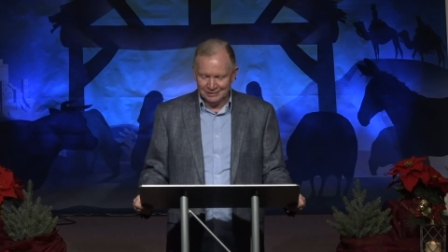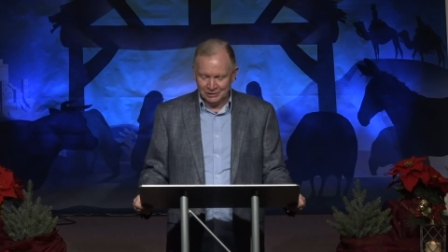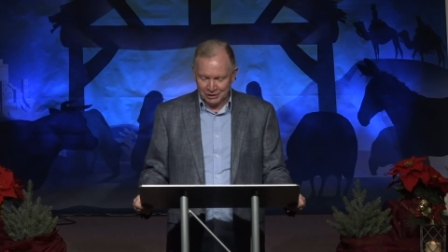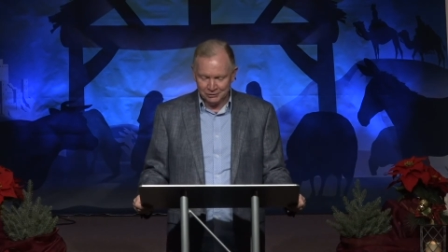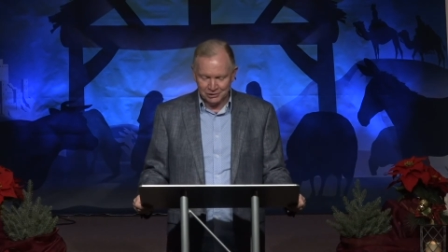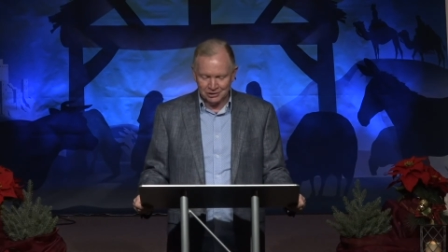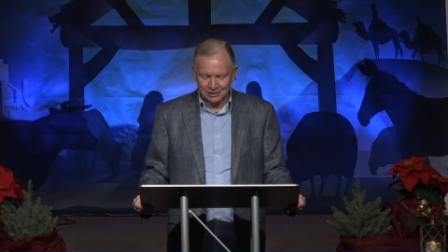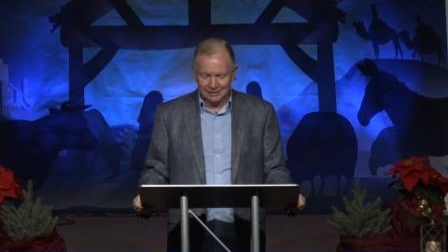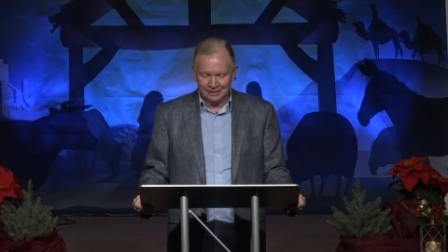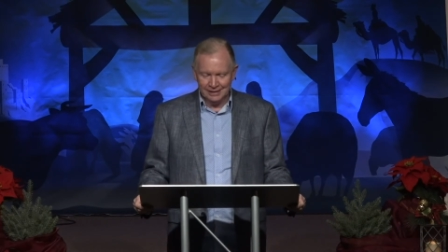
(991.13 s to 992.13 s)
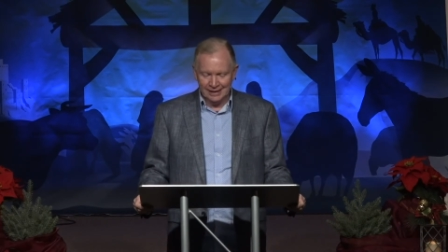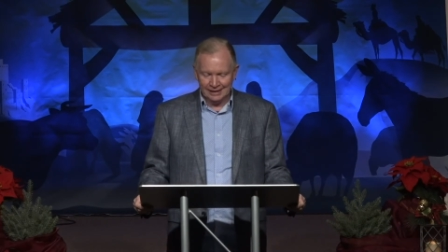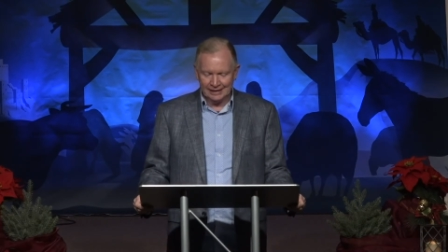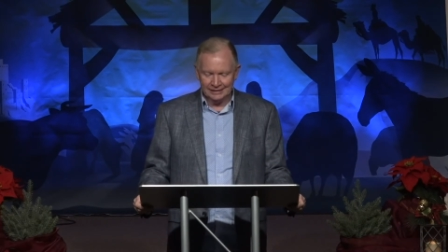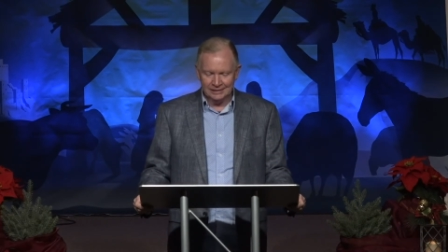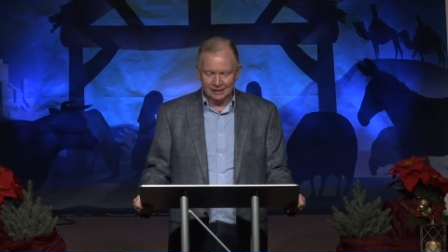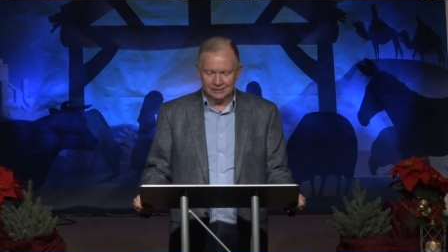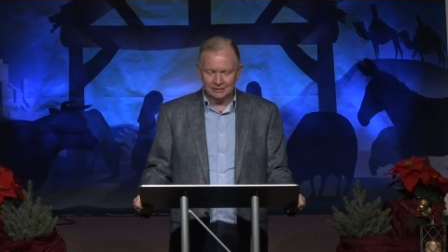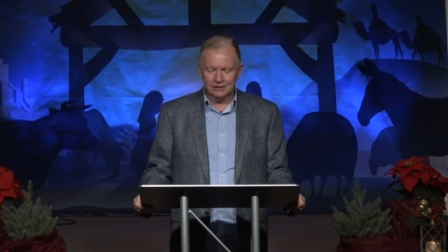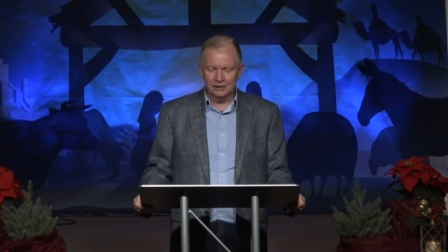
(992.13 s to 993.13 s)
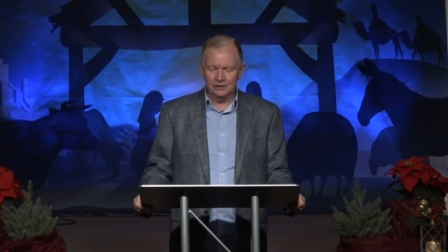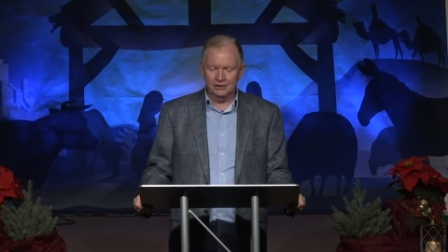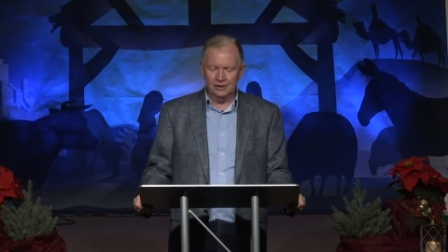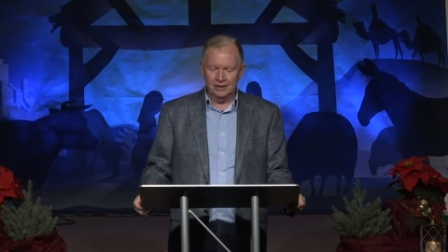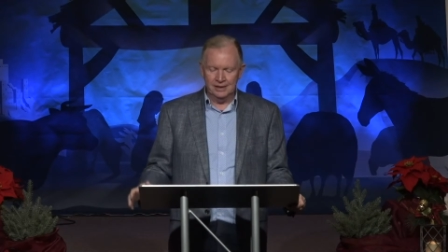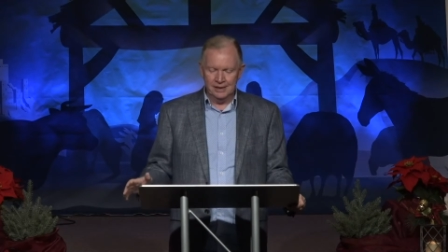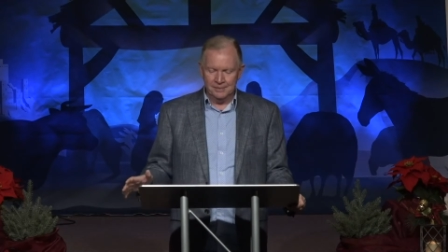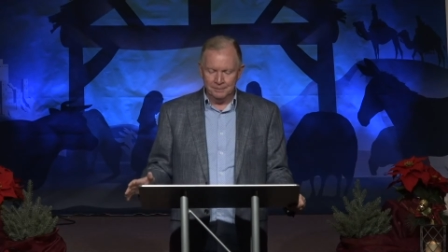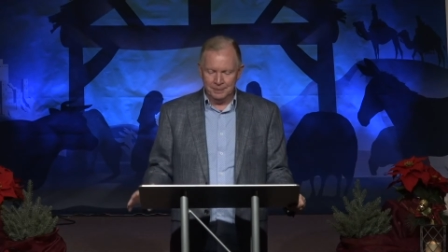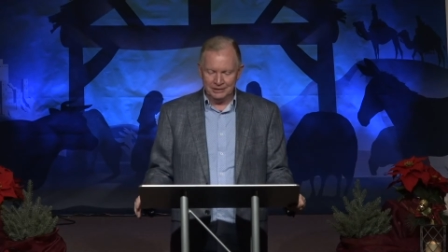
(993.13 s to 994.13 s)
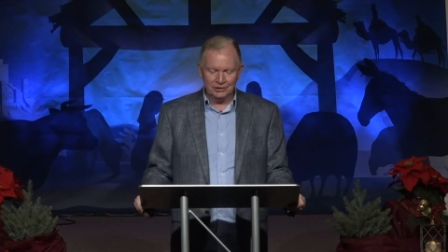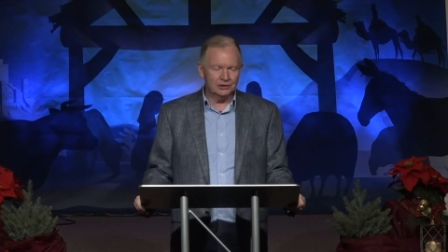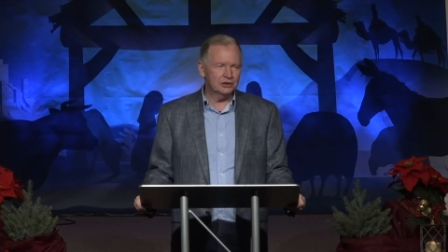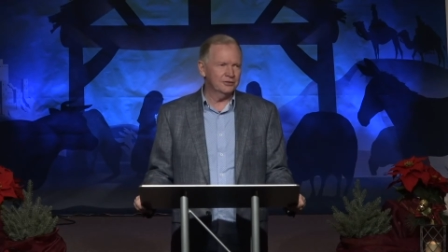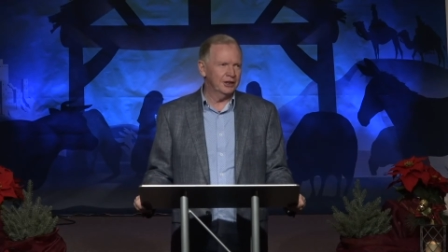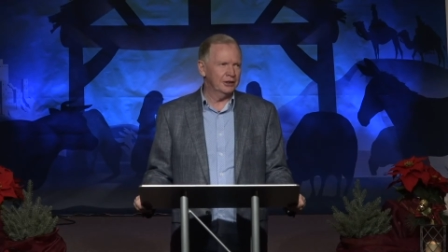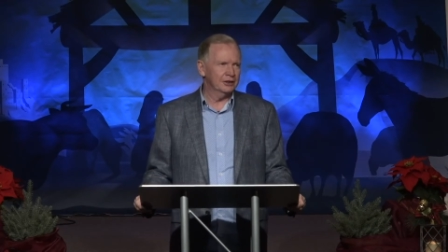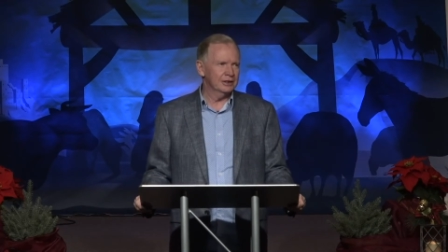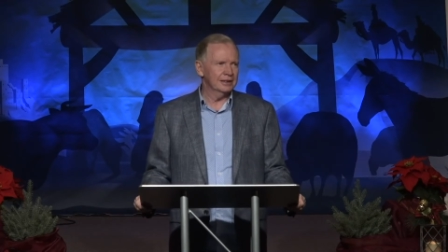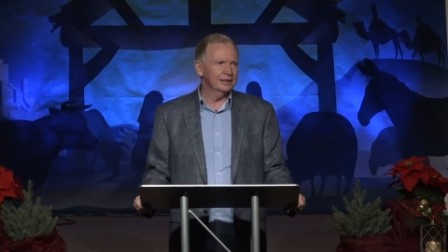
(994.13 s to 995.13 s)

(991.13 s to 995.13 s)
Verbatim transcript: generously and conduct their business fairly.